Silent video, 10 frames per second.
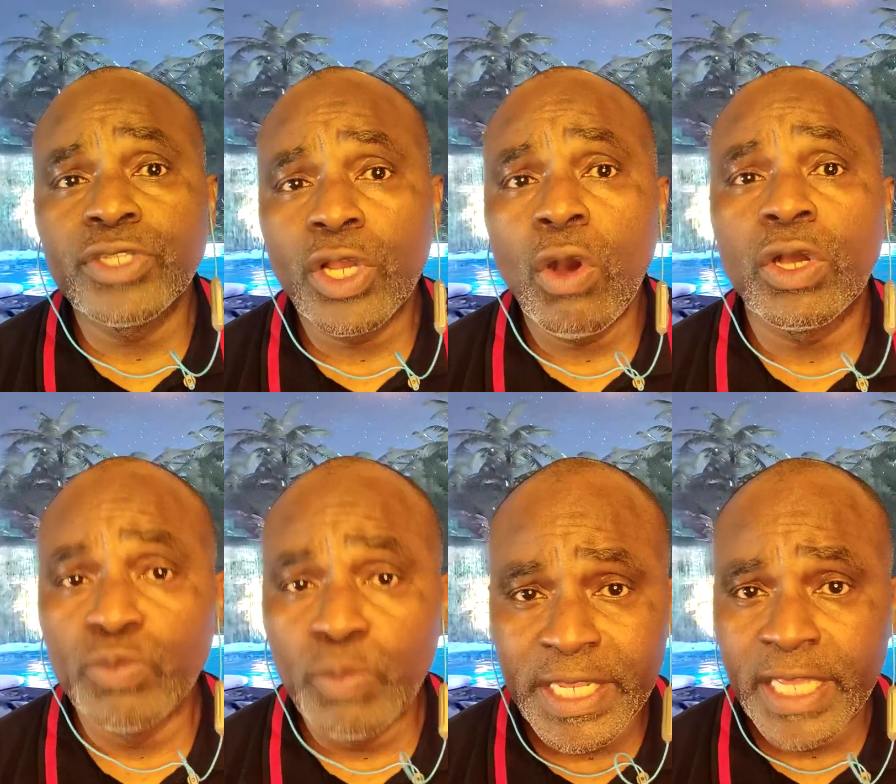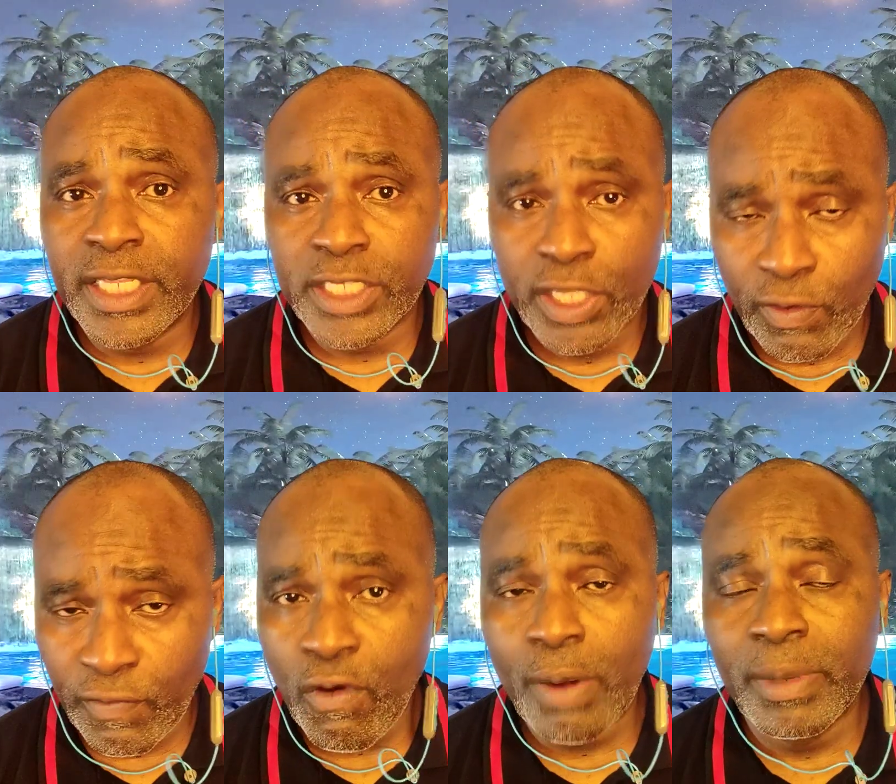ago because we did this little
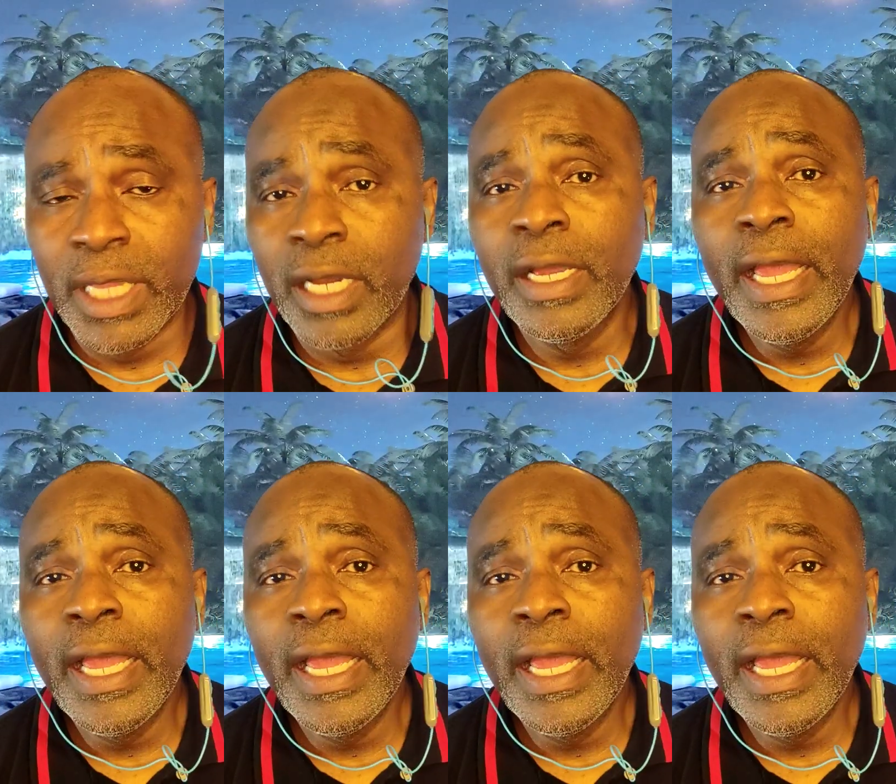formula.